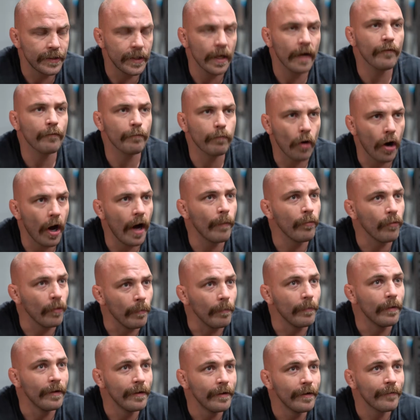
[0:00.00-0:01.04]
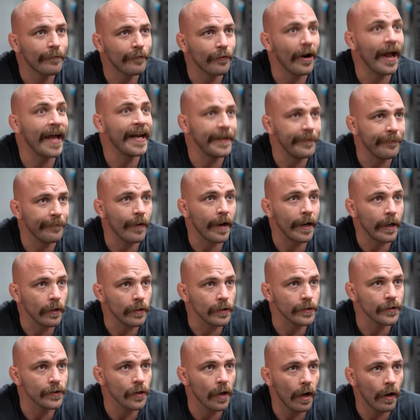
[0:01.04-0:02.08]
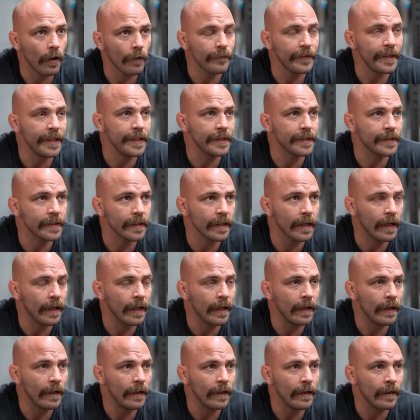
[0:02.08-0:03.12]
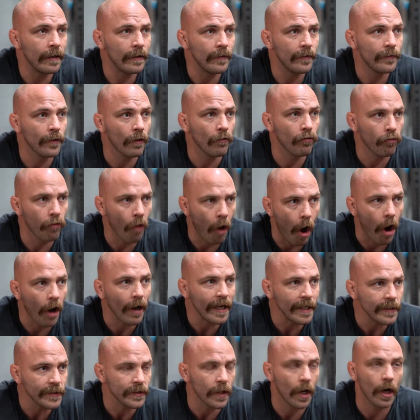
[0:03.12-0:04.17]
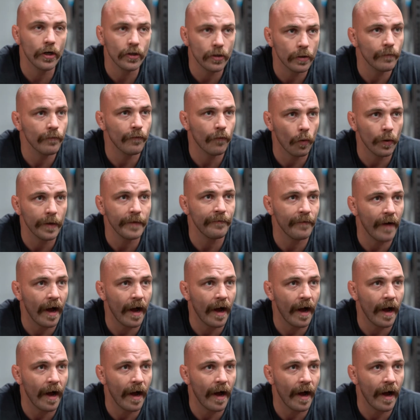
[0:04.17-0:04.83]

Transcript: tough problem for any fighter to solve. He's uh, the longest 145